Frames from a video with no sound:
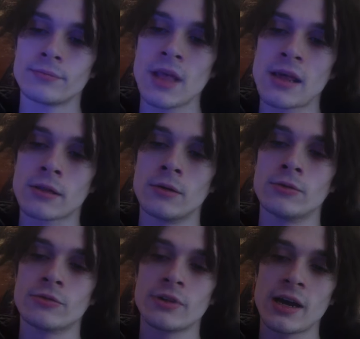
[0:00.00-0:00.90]
That is
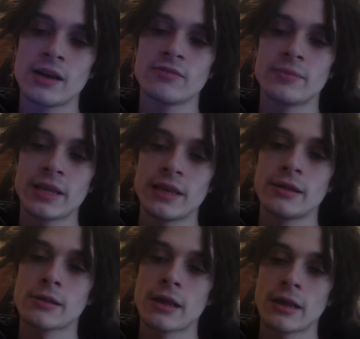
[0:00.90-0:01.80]
gonna drive me
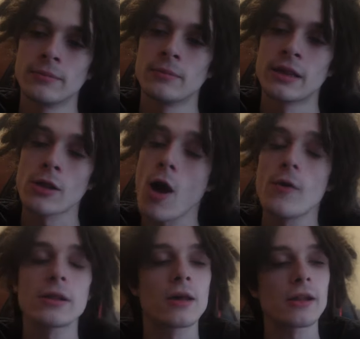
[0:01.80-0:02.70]
insane. It's
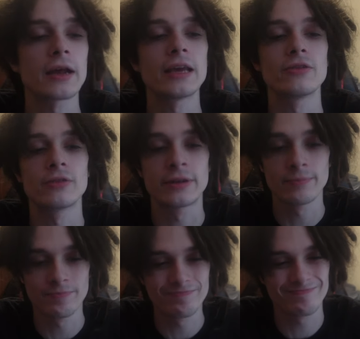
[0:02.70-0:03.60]
always because I get
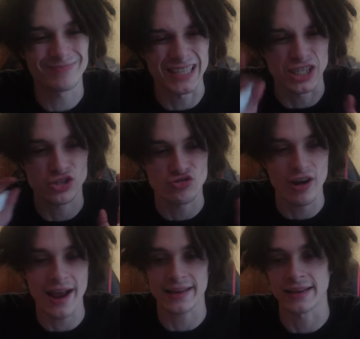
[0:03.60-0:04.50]

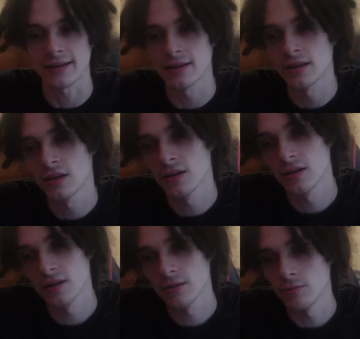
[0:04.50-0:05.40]
distracted.
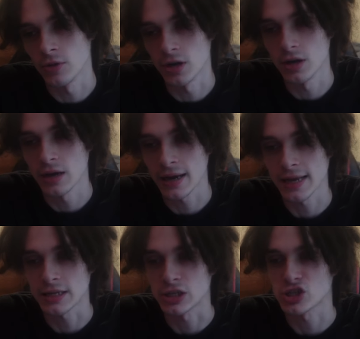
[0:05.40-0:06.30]
But I
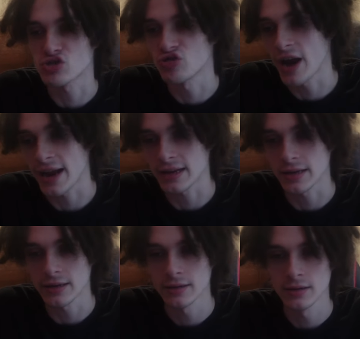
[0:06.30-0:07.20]
get distracted.
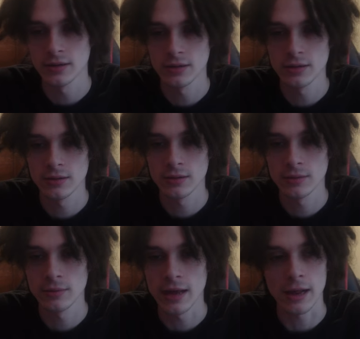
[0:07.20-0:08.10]

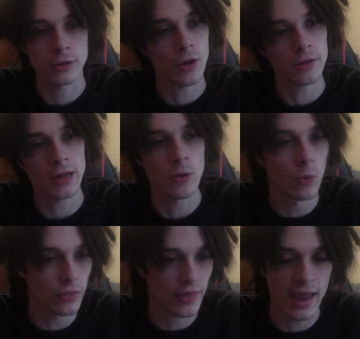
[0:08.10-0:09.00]
I start saying
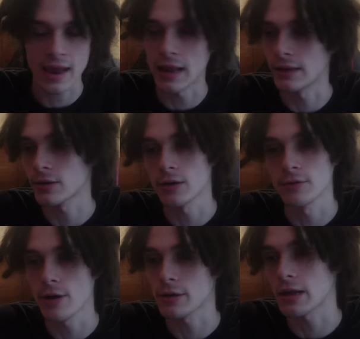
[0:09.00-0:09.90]
one thing and I turn
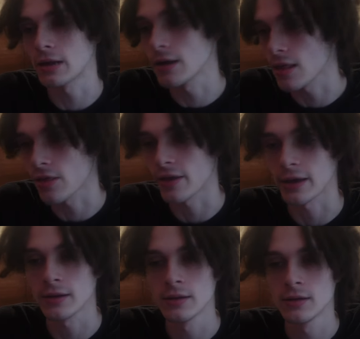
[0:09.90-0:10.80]
around and say another
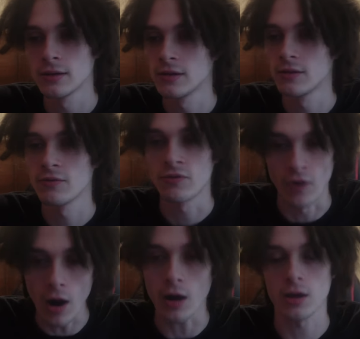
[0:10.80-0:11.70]
thing.
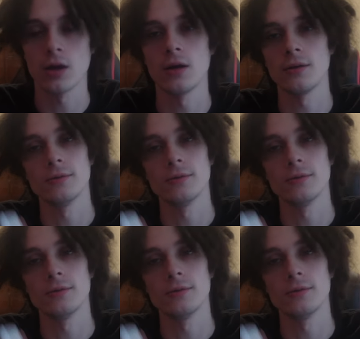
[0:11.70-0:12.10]
Fuck.